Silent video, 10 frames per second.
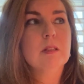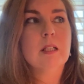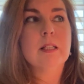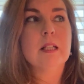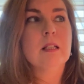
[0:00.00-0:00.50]

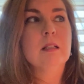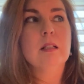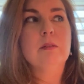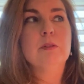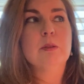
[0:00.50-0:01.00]
again,
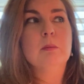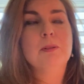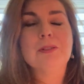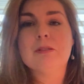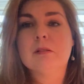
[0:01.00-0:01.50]
if you're a
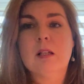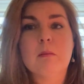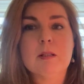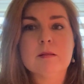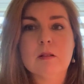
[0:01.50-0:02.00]
person like
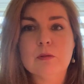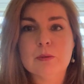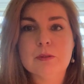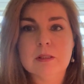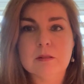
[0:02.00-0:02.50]
myself
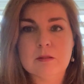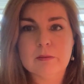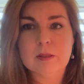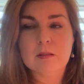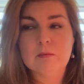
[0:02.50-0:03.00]
who deals
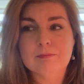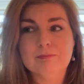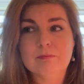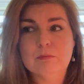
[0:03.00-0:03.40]
with um,